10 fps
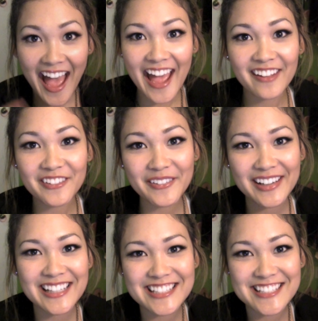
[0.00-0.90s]
Hi
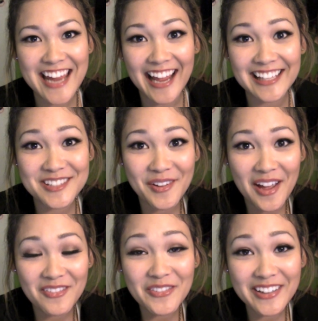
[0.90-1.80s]
everyone, it's Jackie. So I
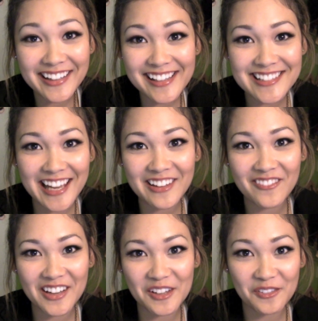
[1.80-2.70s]
have a really exciting
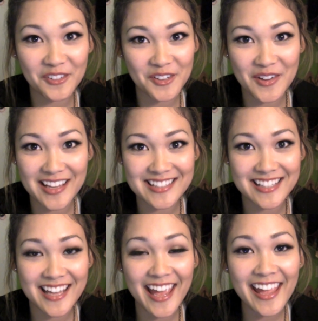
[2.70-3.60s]
video for you guys
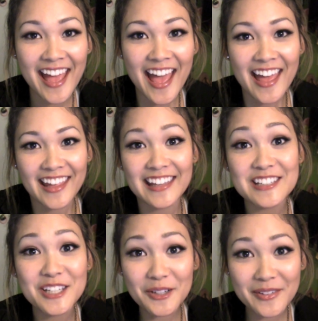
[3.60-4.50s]
today.
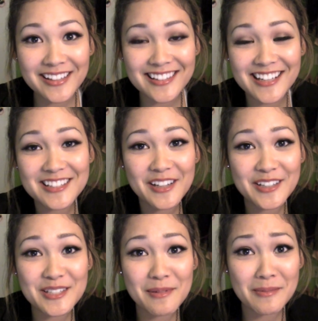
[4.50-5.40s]
In two weeks it is
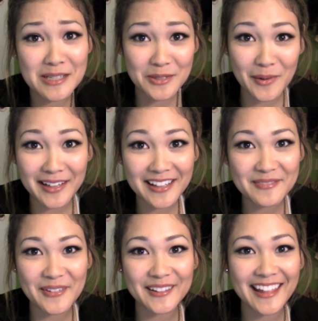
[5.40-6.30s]
going to be my
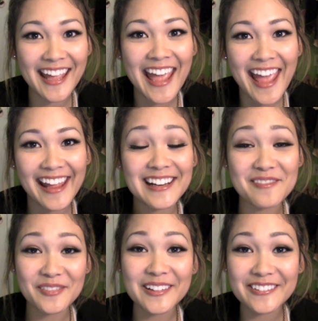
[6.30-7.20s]
twentieth birthday and
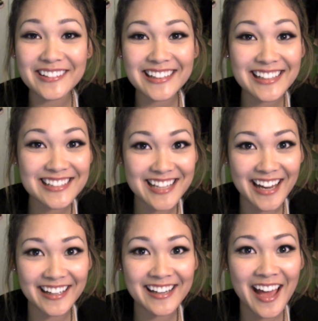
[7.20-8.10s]
I'm really really
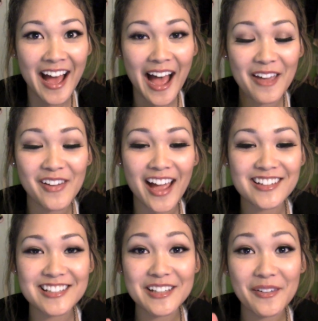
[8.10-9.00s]
excited. I'm
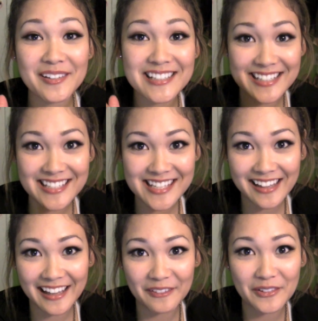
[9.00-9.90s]
actually going to
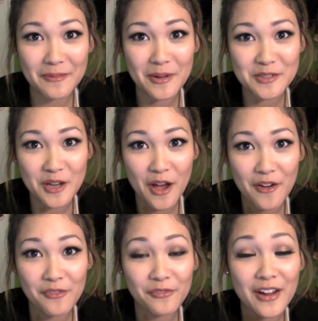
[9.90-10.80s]
Disneyland with a bunch
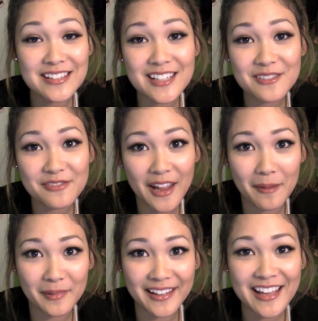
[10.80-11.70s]
of friends and
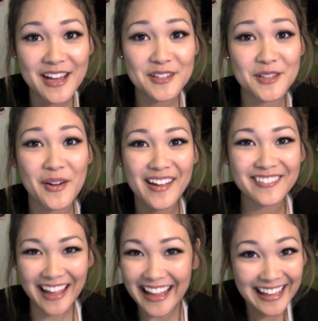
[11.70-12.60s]
family, so
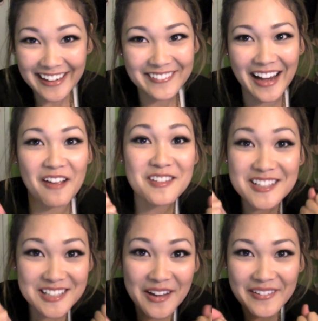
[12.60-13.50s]
I, I can't wait. I'm
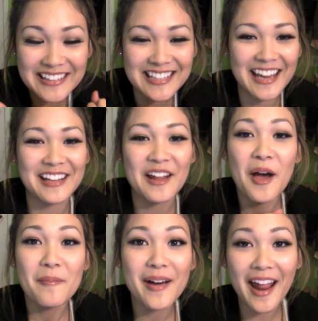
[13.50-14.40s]
just so excited.
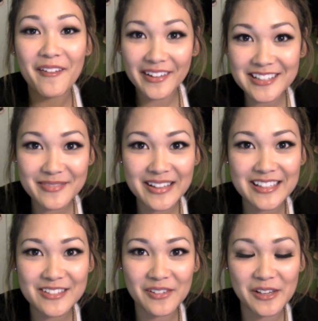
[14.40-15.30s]
But I wanted to make
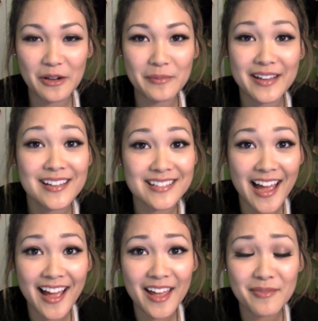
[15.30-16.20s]
this video because
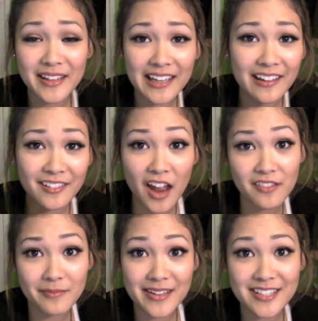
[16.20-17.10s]
I've been getting a lot
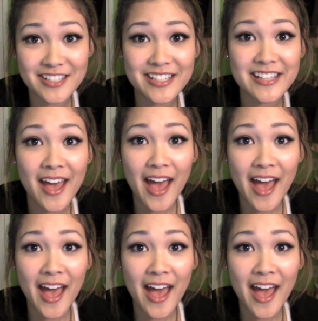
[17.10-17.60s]
of messages